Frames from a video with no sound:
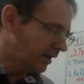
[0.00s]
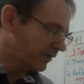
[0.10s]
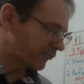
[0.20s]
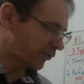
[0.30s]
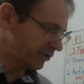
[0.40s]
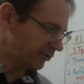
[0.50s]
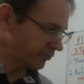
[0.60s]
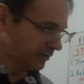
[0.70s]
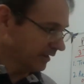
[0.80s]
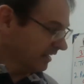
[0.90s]
for you,
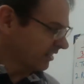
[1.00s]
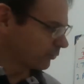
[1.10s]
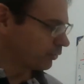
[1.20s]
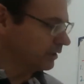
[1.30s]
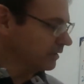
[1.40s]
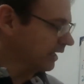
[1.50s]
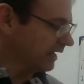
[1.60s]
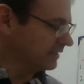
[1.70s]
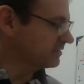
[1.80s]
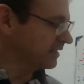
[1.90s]

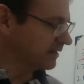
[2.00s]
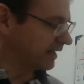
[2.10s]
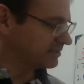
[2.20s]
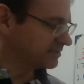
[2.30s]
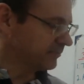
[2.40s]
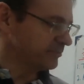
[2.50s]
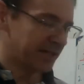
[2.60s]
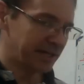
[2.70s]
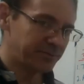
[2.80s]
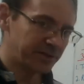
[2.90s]
realizing that
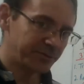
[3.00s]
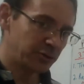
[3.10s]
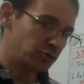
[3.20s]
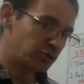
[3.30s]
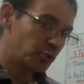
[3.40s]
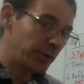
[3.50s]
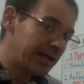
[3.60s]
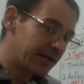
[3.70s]
sometimes if you tweak